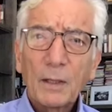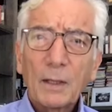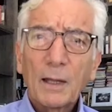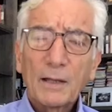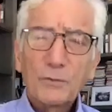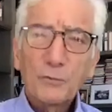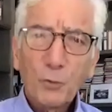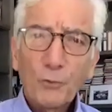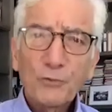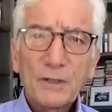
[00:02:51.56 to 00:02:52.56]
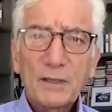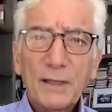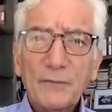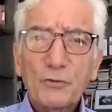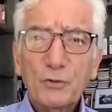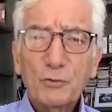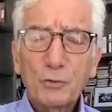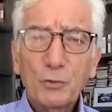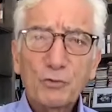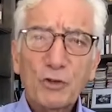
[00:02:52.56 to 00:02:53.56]
And of course, it led
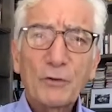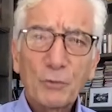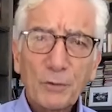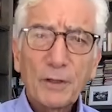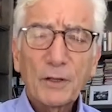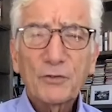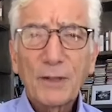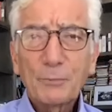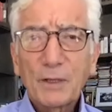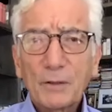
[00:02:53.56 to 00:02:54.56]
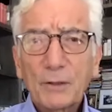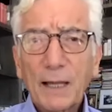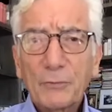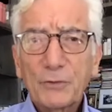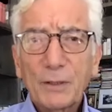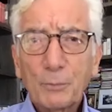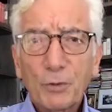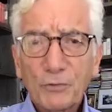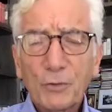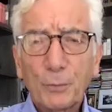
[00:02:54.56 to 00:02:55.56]
to generally accepted accounting
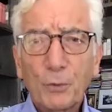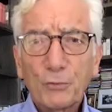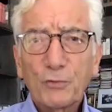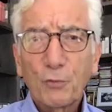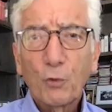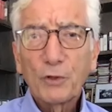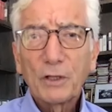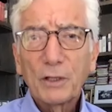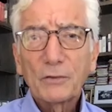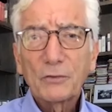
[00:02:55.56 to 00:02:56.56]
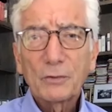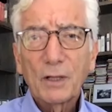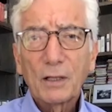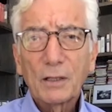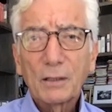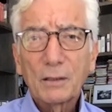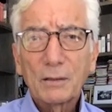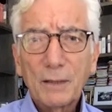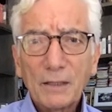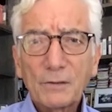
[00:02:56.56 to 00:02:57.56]
principles 4 years
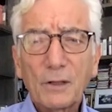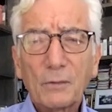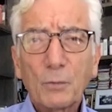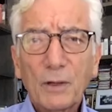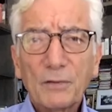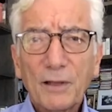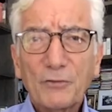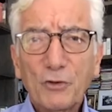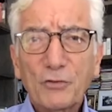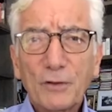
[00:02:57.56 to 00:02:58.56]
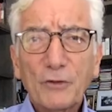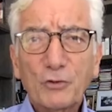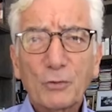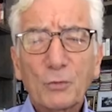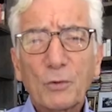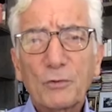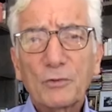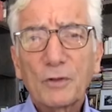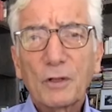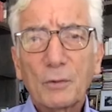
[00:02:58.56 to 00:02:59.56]
later when legislation
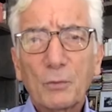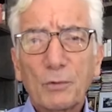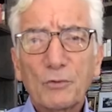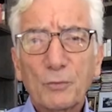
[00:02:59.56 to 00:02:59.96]
was